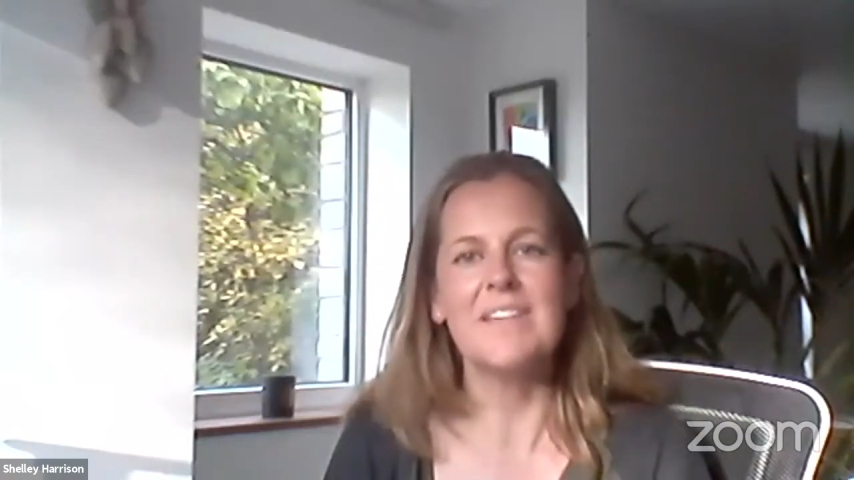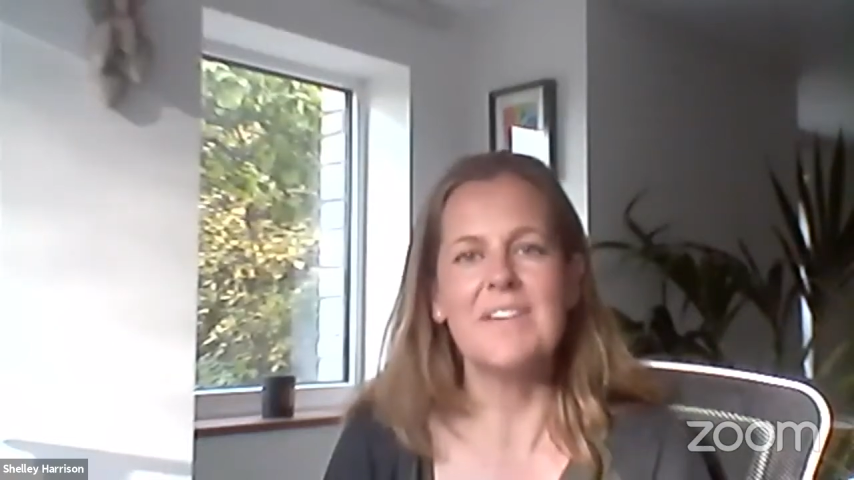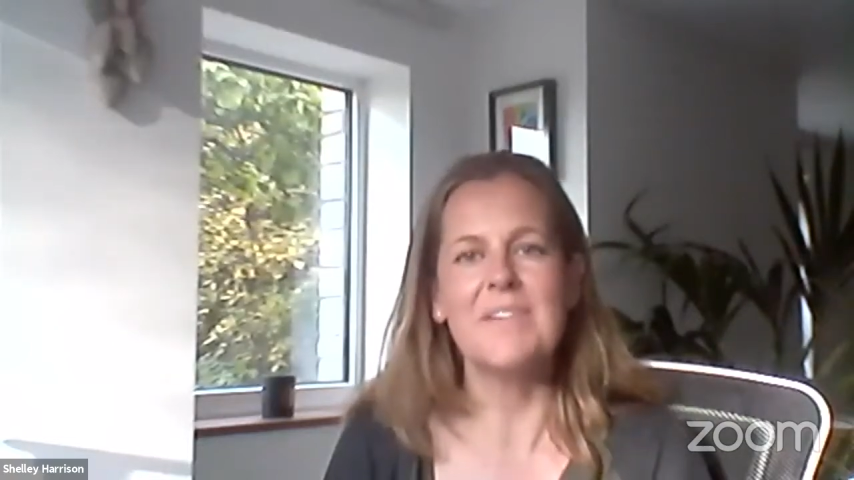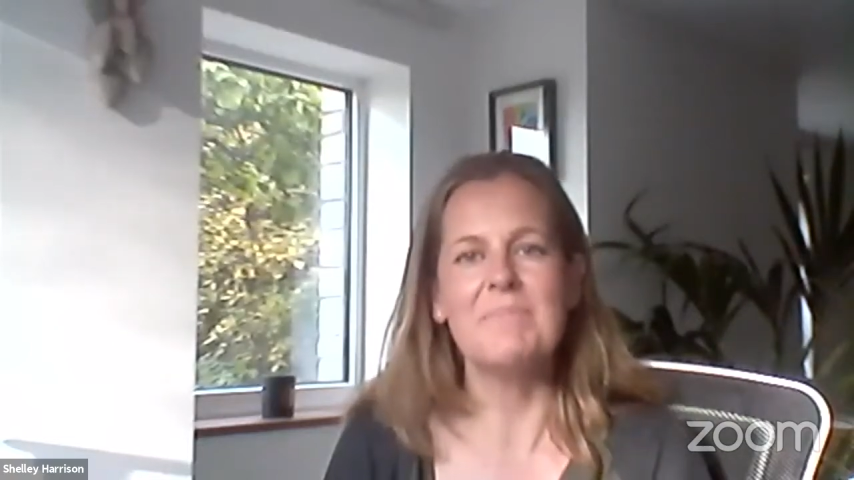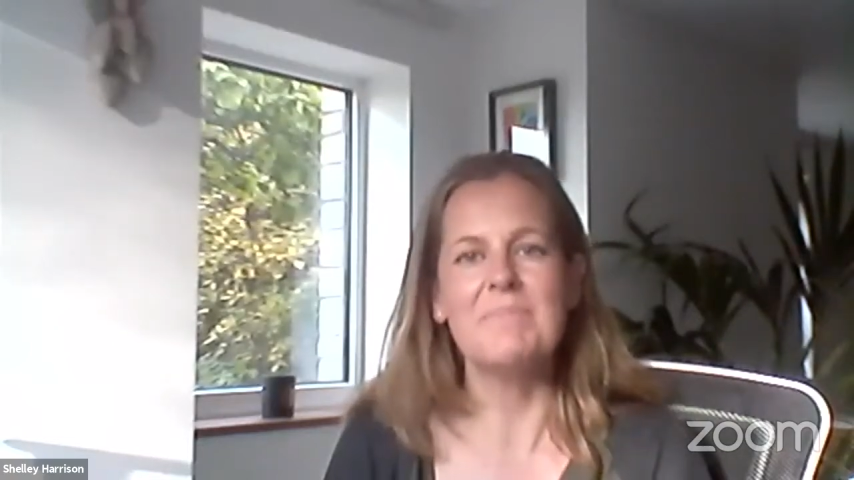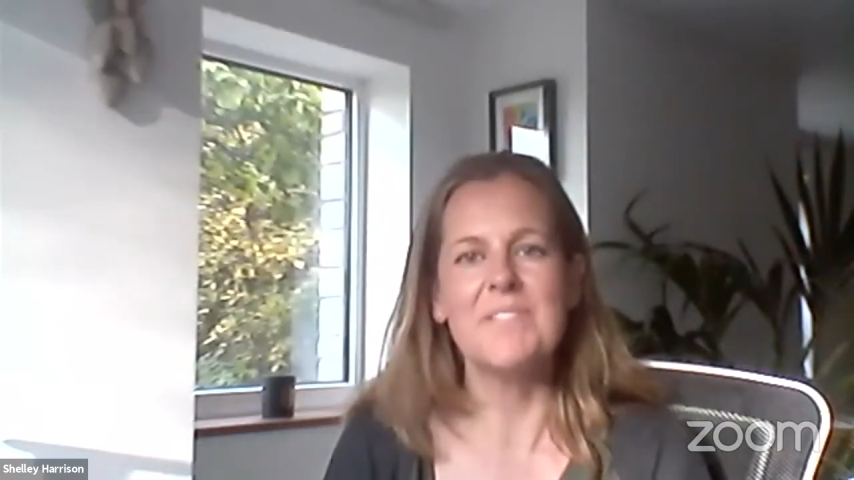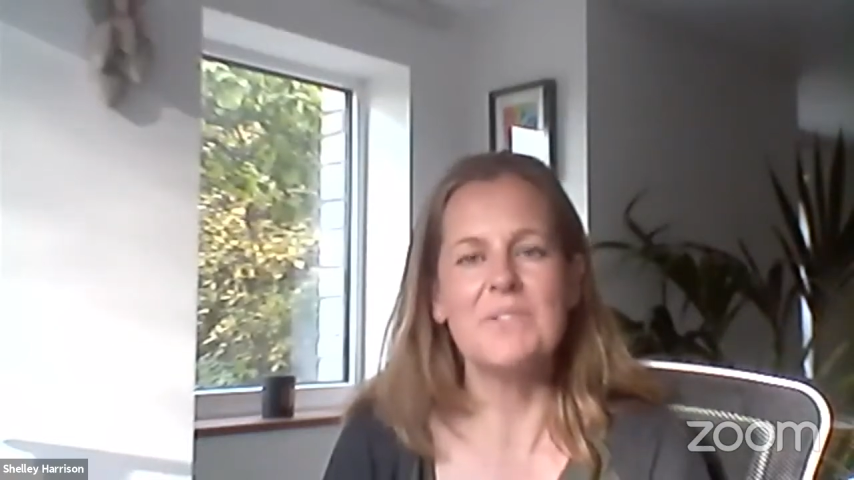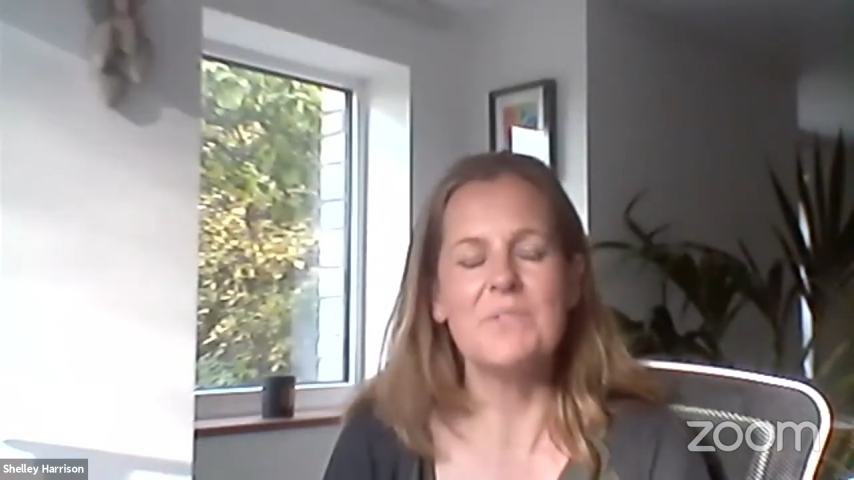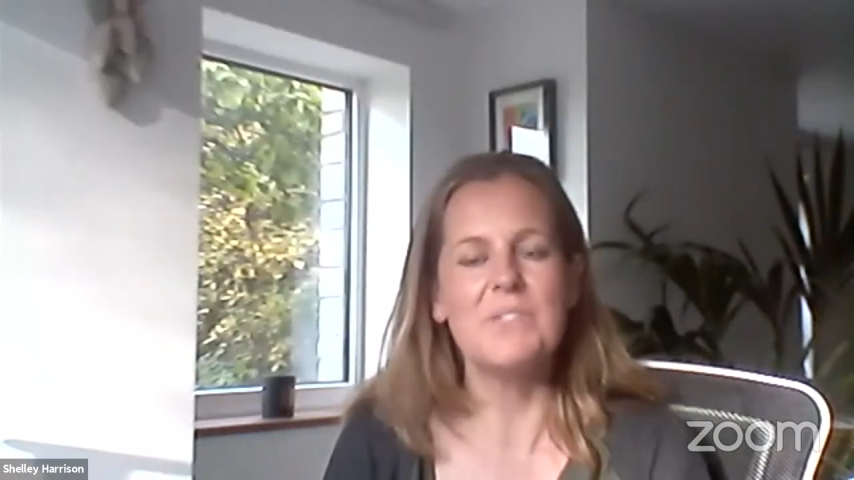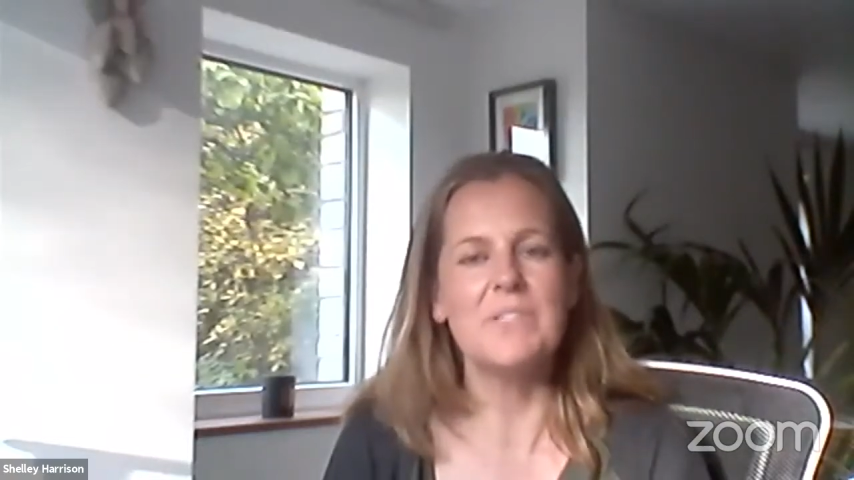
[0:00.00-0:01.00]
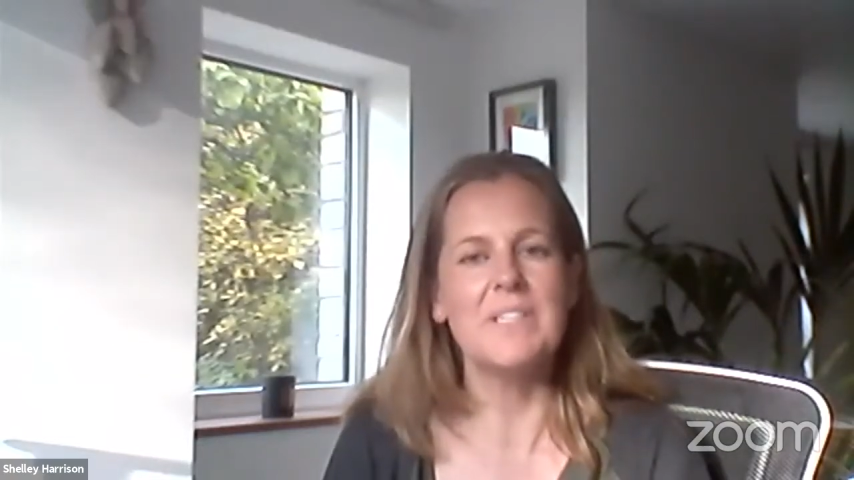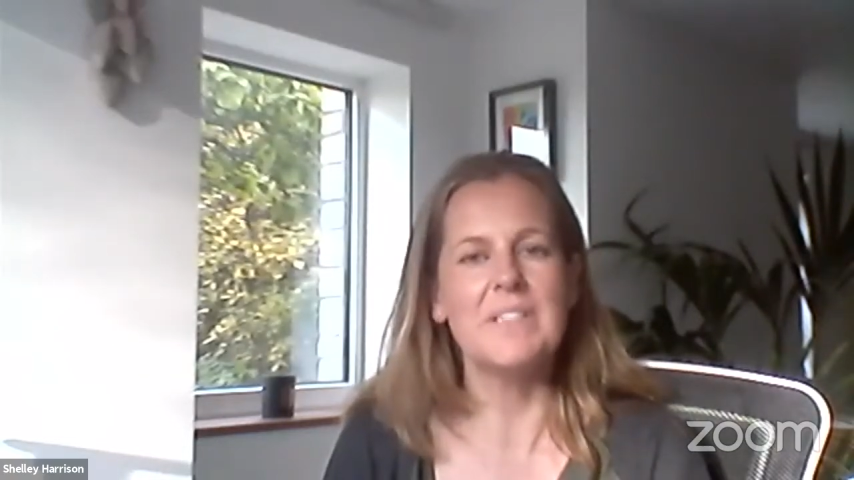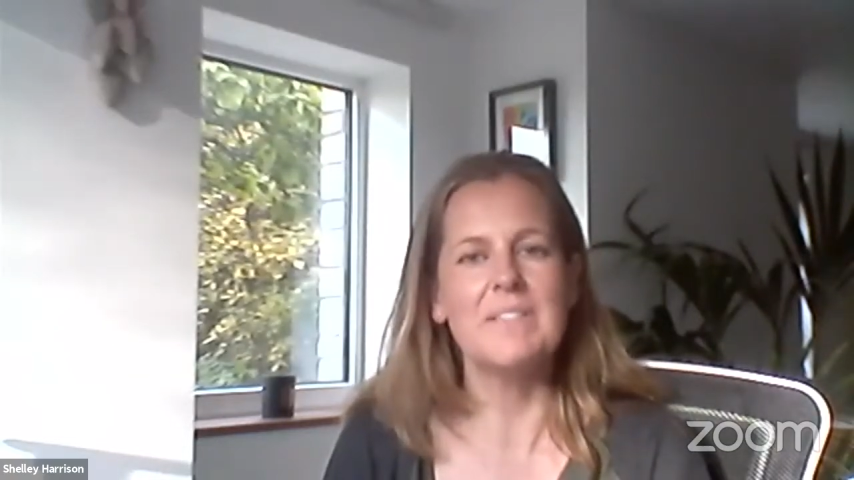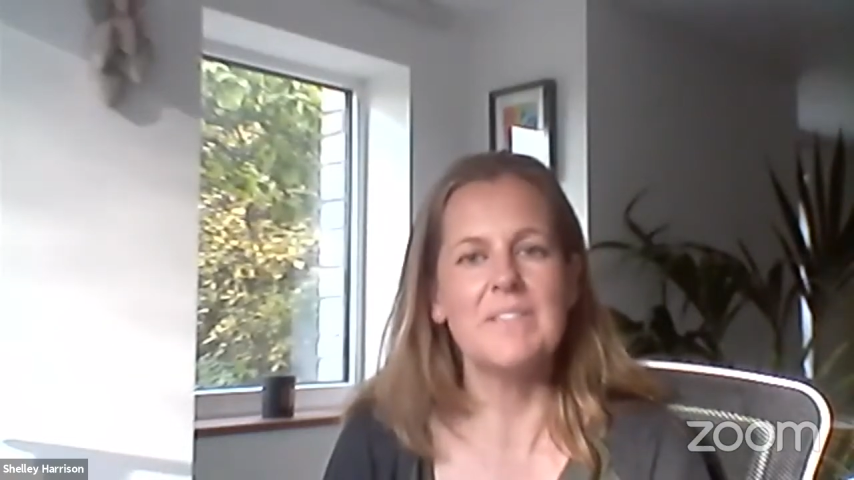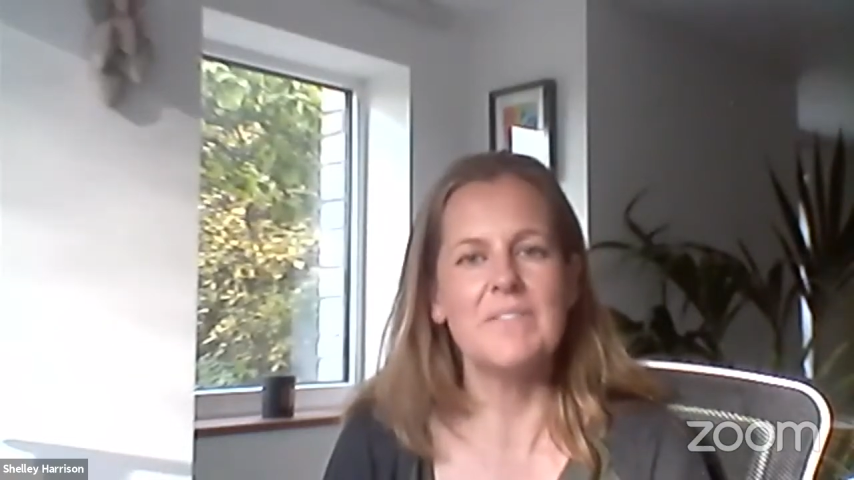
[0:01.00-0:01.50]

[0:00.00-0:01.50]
that you're doing it.